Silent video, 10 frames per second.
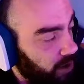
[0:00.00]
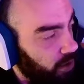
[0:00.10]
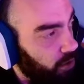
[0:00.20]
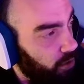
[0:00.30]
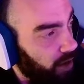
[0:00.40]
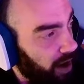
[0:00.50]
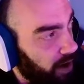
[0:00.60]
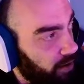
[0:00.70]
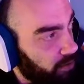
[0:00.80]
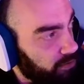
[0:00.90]
Oh,
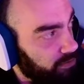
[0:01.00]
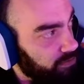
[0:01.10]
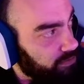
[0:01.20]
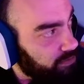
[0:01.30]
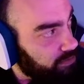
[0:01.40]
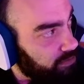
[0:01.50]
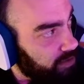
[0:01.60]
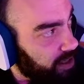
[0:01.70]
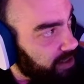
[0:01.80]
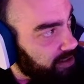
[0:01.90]
how
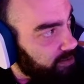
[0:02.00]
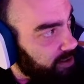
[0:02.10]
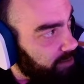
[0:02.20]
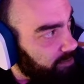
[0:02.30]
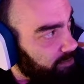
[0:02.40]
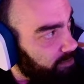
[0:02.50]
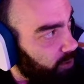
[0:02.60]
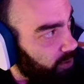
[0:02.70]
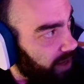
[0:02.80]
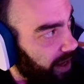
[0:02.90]
things can
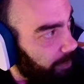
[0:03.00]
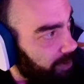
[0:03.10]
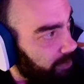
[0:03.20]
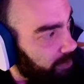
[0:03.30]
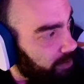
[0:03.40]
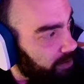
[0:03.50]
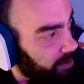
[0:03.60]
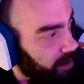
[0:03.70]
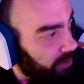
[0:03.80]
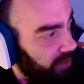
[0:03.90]
poorly happen.
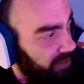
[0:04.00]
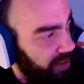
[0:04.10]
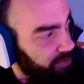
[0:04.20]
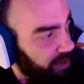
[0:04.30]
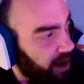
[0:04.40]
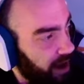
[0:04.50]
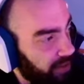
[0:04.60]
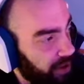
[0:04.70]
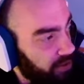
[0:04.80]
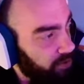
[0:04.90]
I think that's
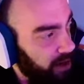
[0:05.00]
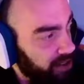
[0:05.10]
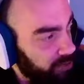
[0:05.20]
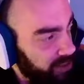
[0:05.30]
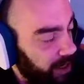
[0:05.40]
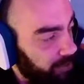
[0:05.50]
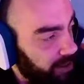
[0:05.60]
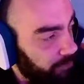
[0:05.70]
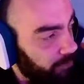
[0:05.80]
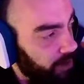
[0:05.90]
behind the other crash that was
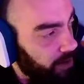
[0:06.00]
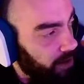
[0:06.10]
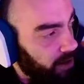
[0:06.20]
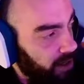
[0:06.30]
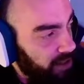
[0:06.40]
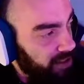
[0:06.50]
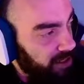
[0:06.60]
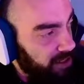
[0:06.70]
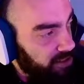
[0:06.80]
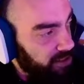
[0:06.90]
happening. Okay, this guy's